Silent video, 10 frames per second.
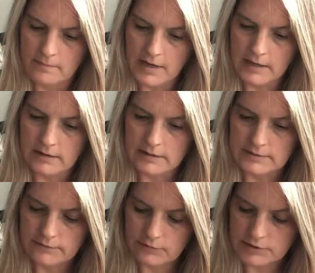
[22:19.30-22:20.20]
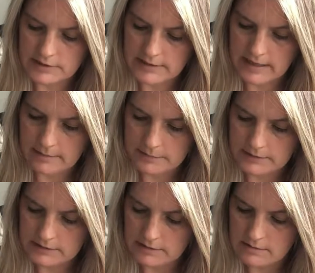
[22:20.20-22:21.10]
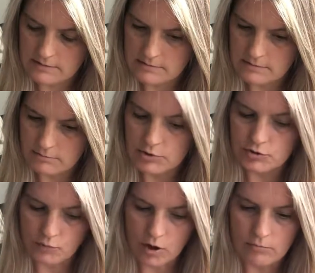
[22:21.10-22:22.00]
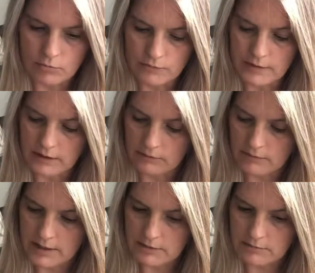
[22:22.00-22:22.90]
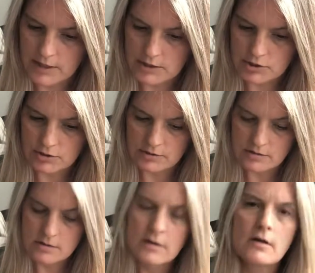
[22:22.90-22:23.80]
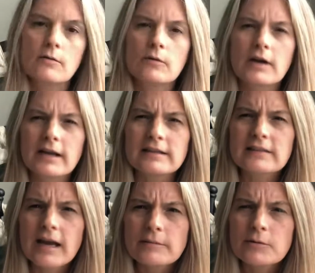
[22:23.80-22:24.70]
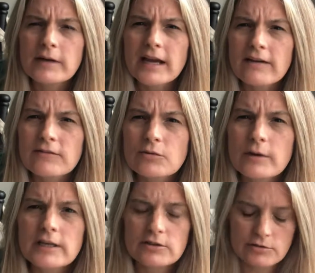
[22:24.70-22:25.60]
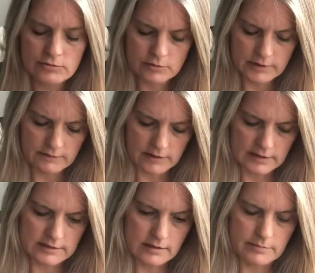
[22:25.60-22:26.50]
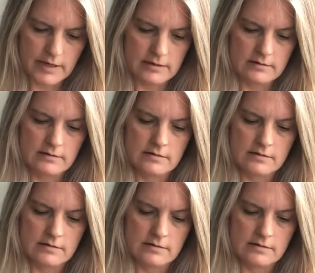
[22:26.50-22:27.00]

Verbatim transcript: making these first steps, but you are moving in the right direction. What kind of time do we have? 22, 21, that's not bad.